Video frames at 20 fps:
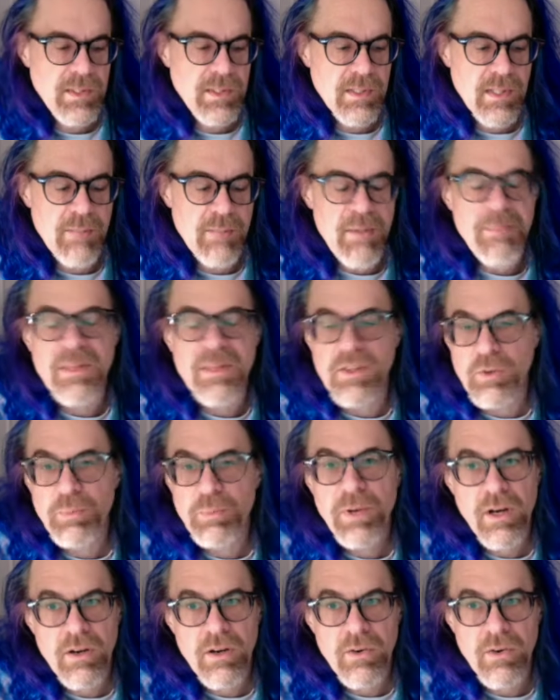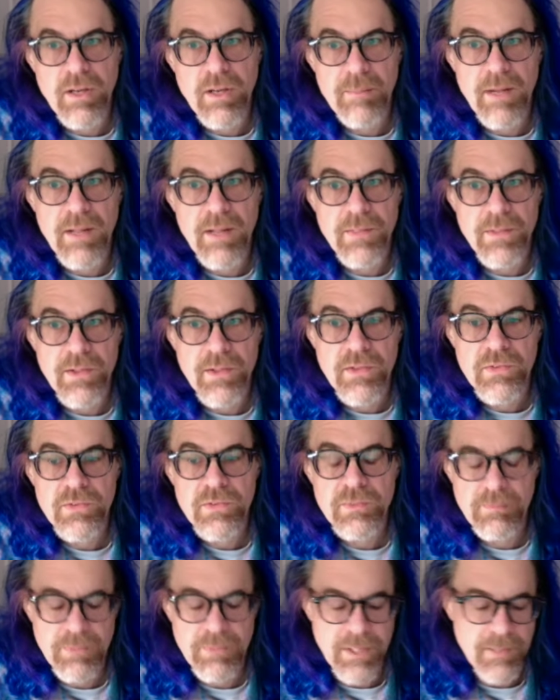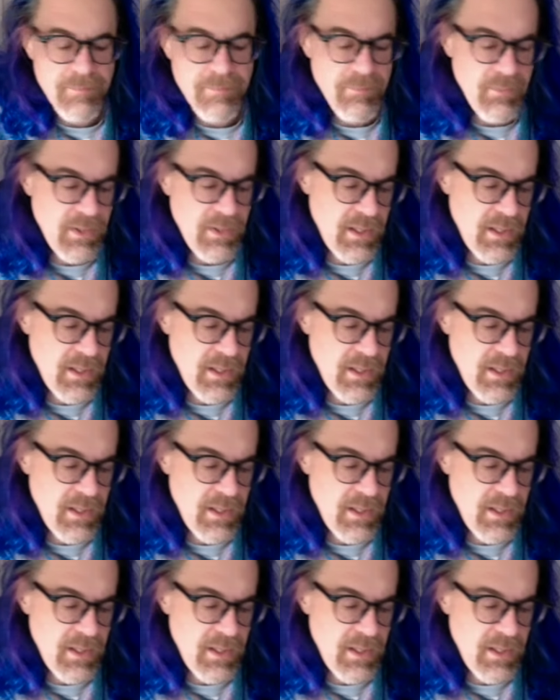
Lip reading: maybe a little paranoid about this, but